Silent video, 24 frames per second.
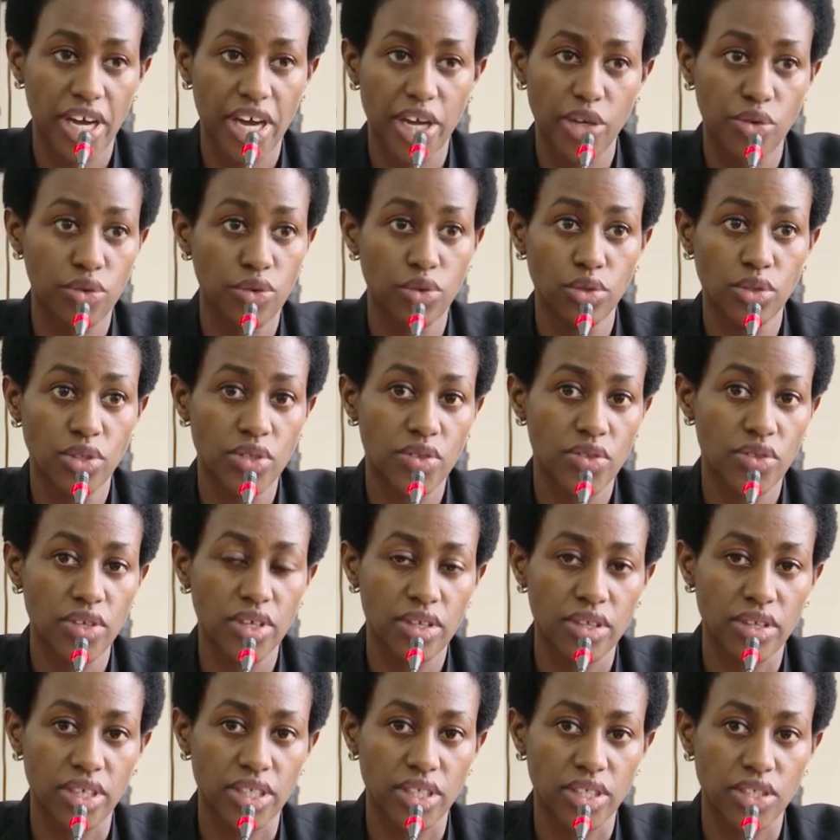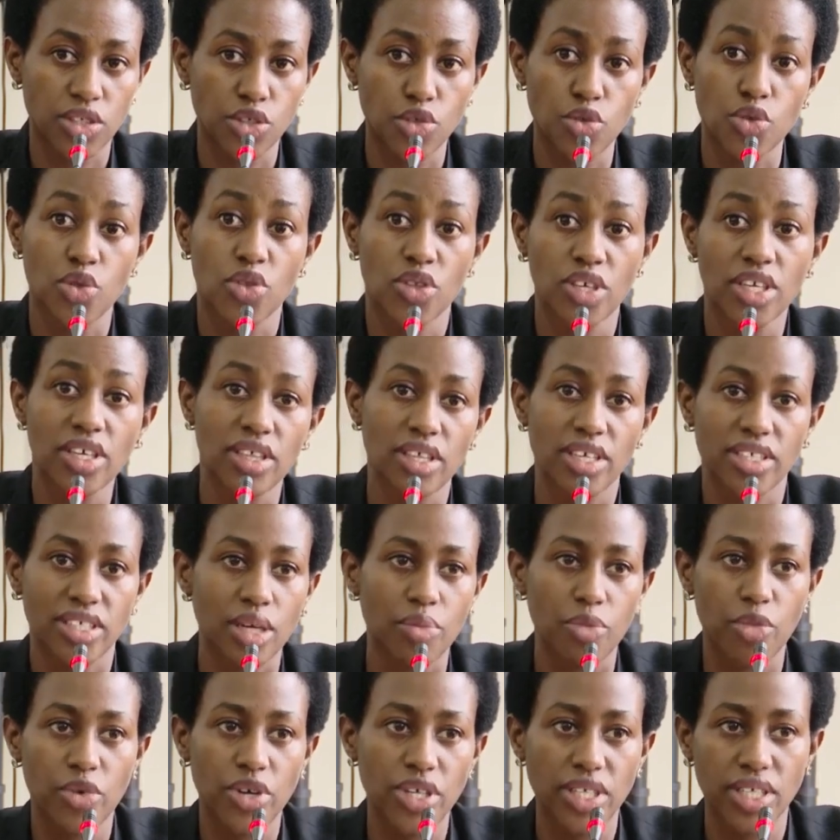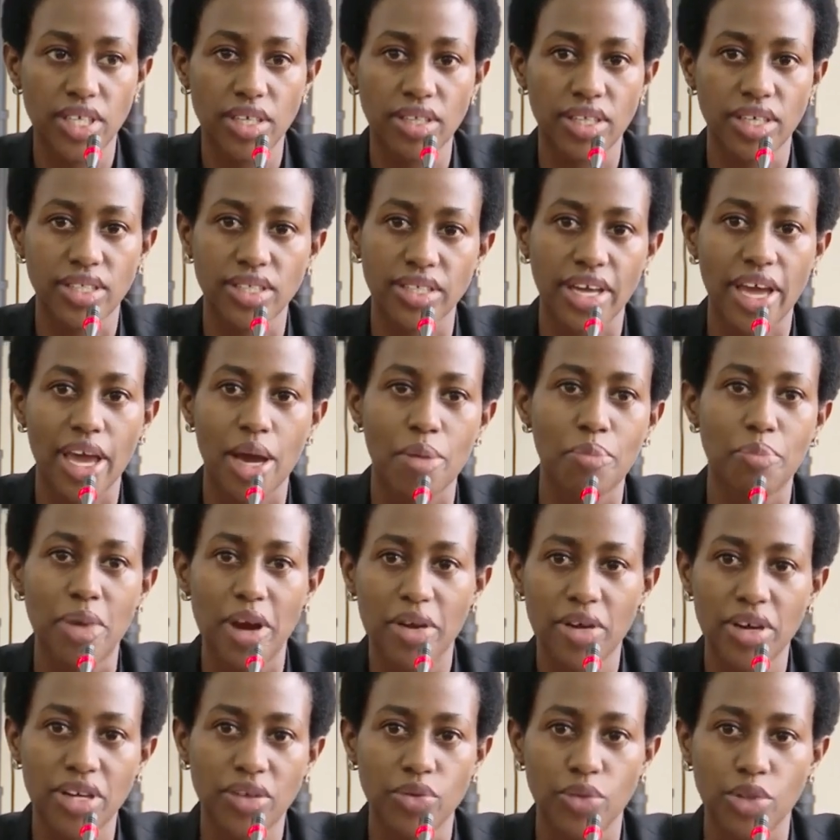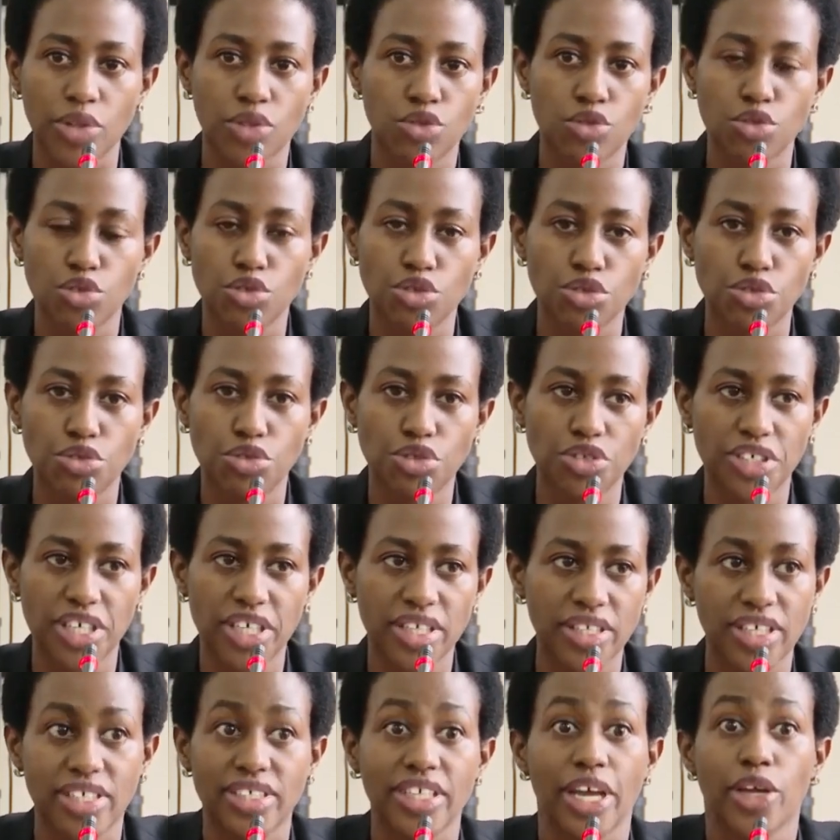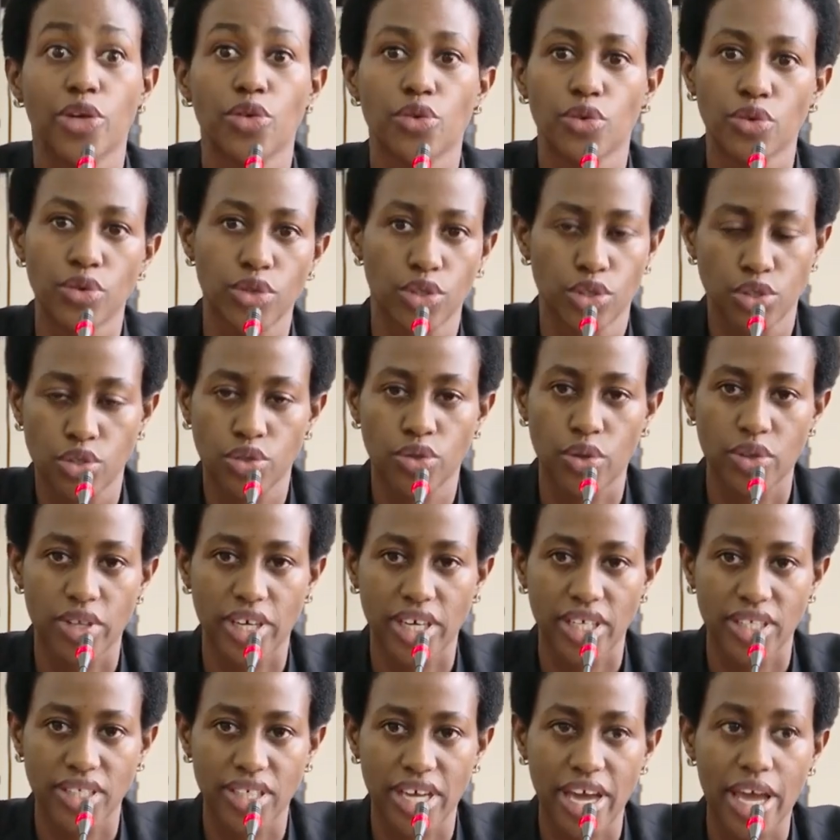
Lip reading: I do not think that you think that I'm reading that I am married with two children, that I do not know that.